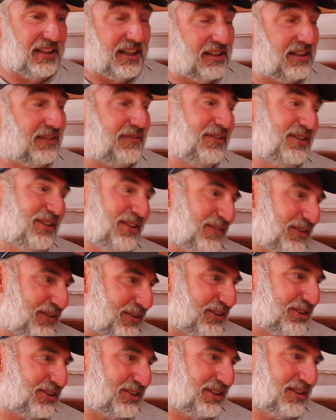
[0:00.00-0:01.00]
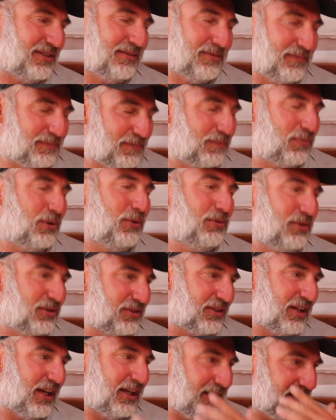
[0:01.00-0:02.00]
then if you've got to pull the
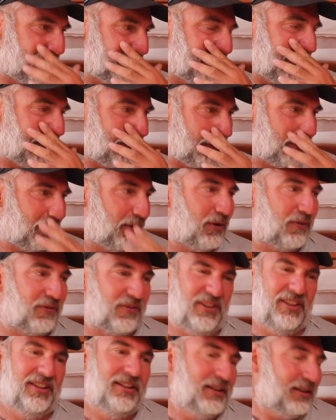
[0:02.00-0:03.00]
sail in to keep it off,